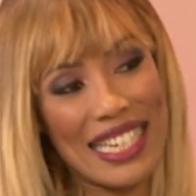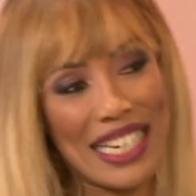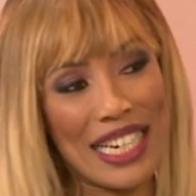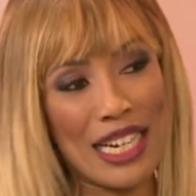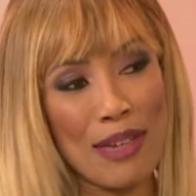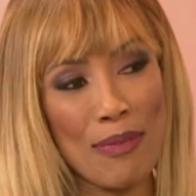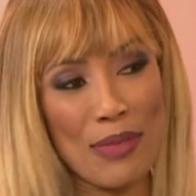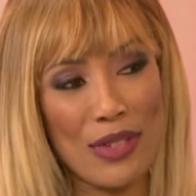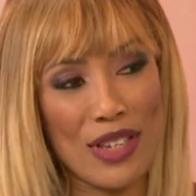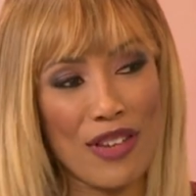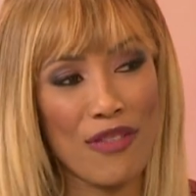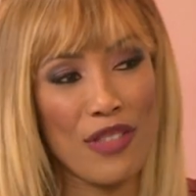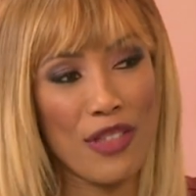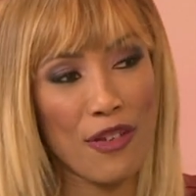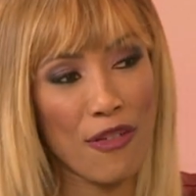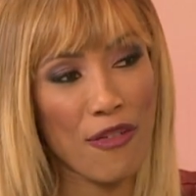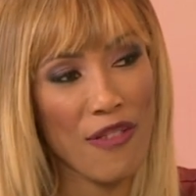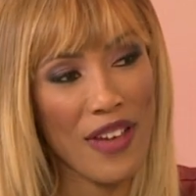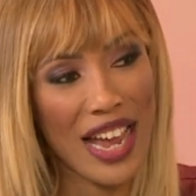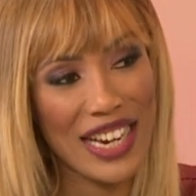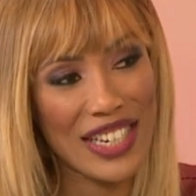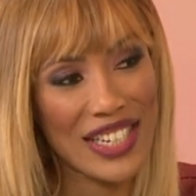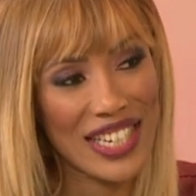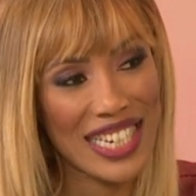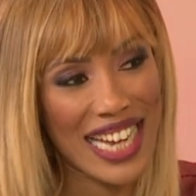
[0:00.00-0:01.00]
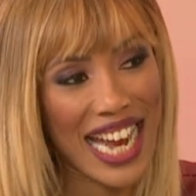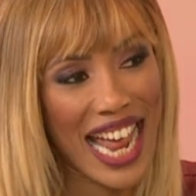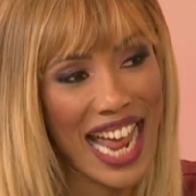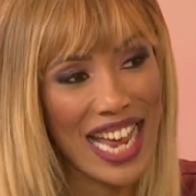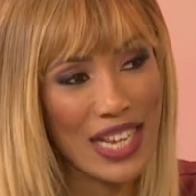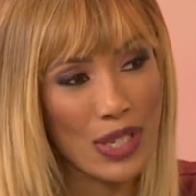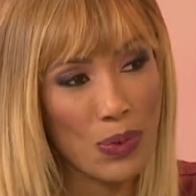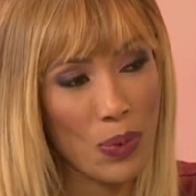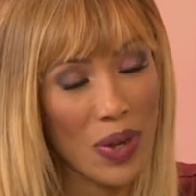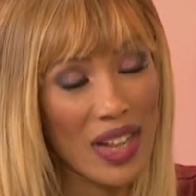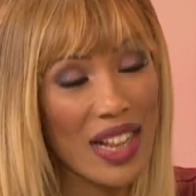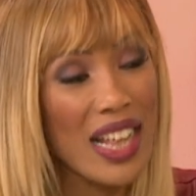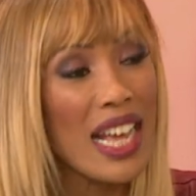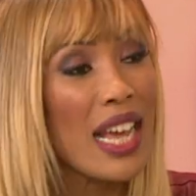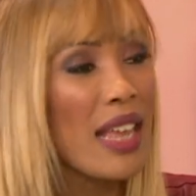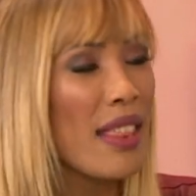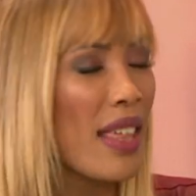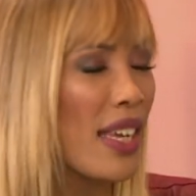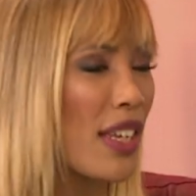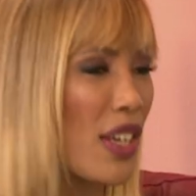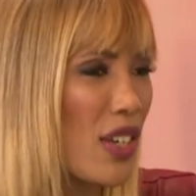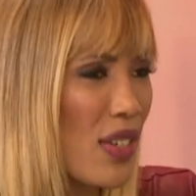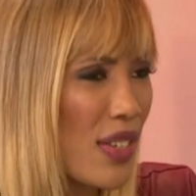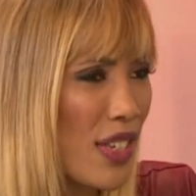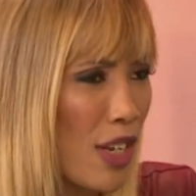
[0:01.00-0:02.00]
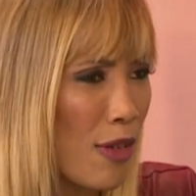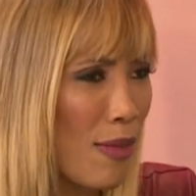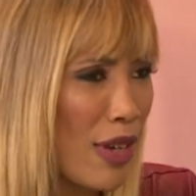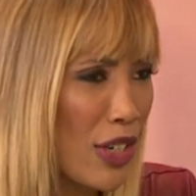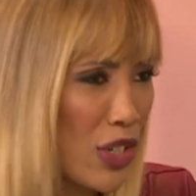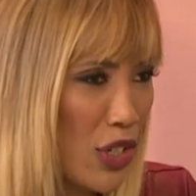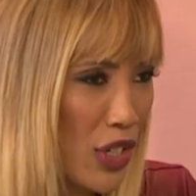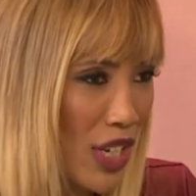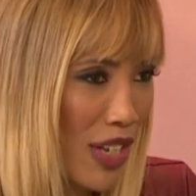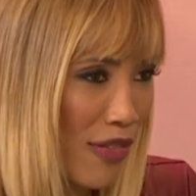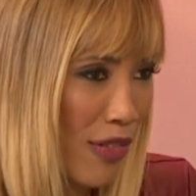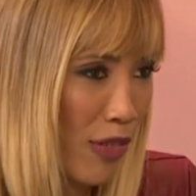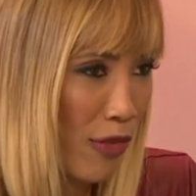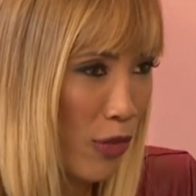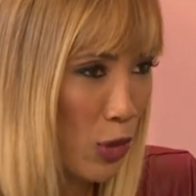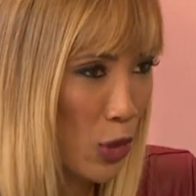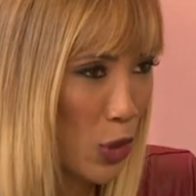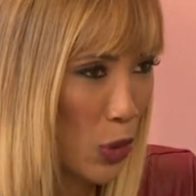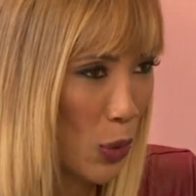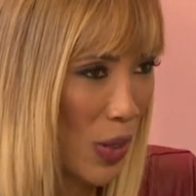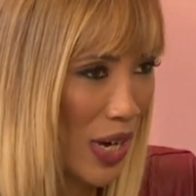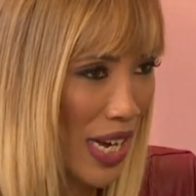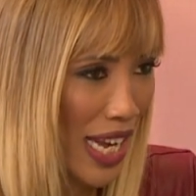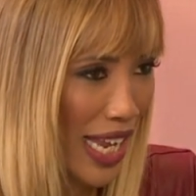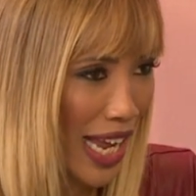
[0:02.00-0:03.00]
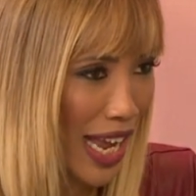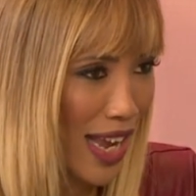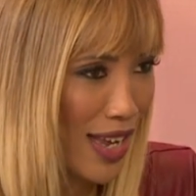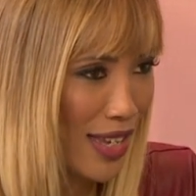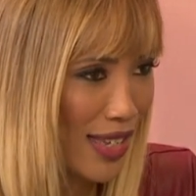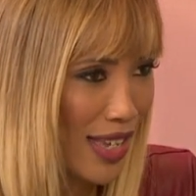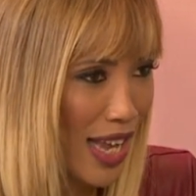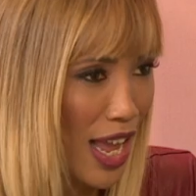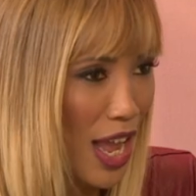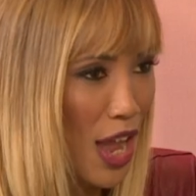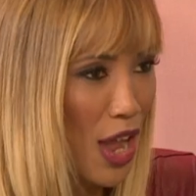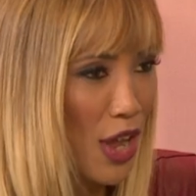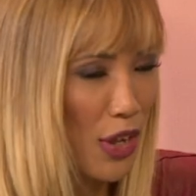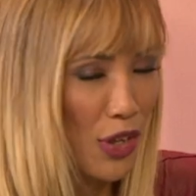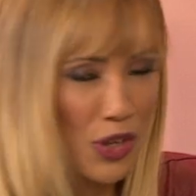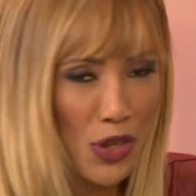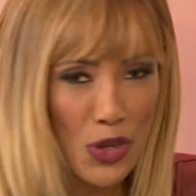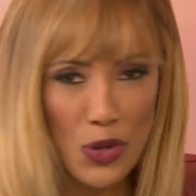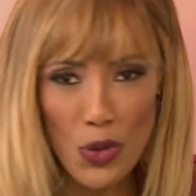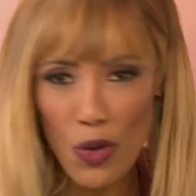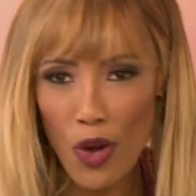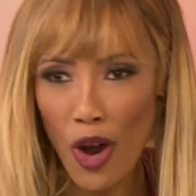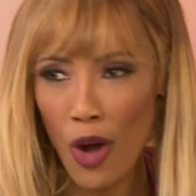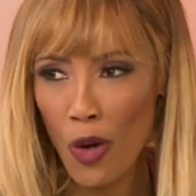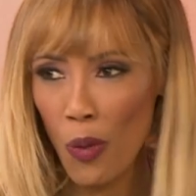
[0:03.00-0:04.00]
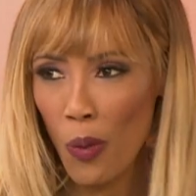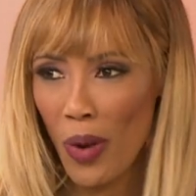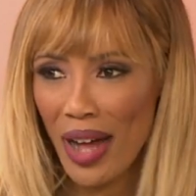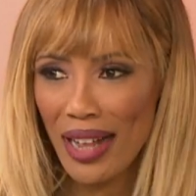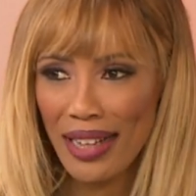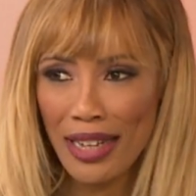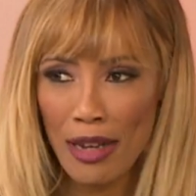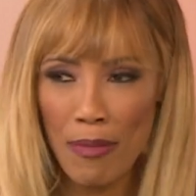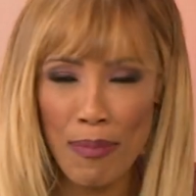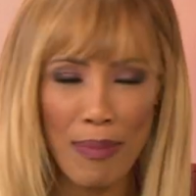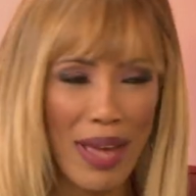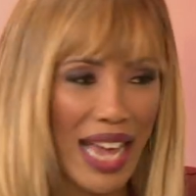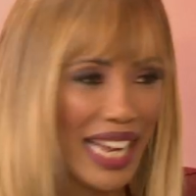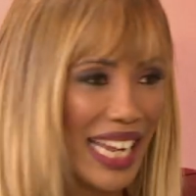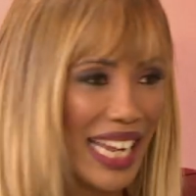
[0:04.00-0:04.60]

in terms of the fashion as well. Yes. Thank you so much, Diva, for joining Thank us. Thank you. You are welcome